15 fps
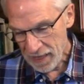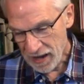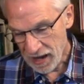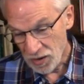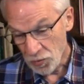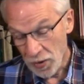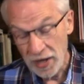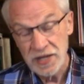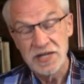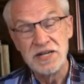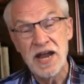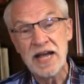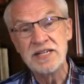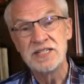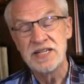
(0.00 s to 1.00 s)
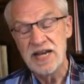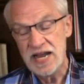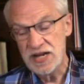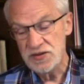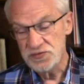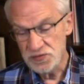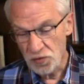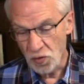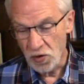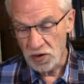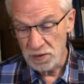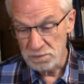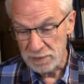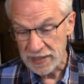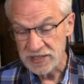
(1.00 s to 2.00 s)
Well, in
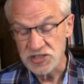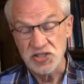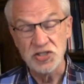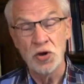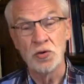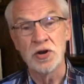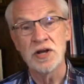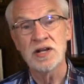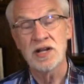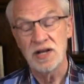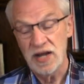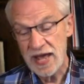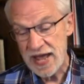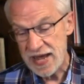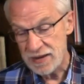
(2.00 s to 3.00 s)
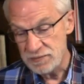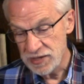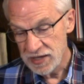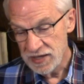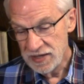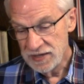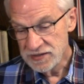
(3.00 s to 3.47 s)
1984, Minnesota claimed